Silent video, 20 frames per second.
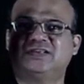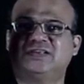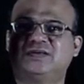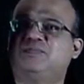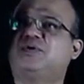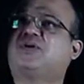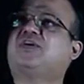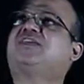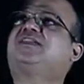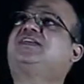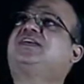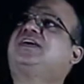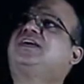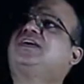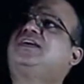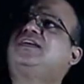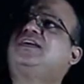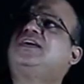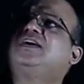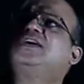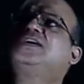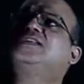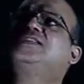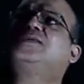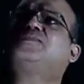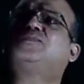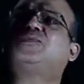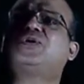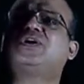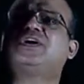because here the
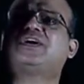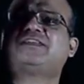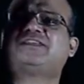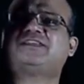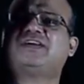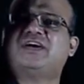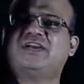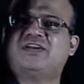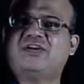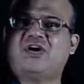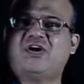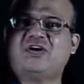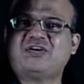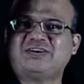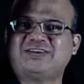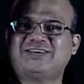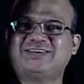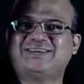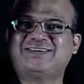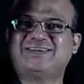products are not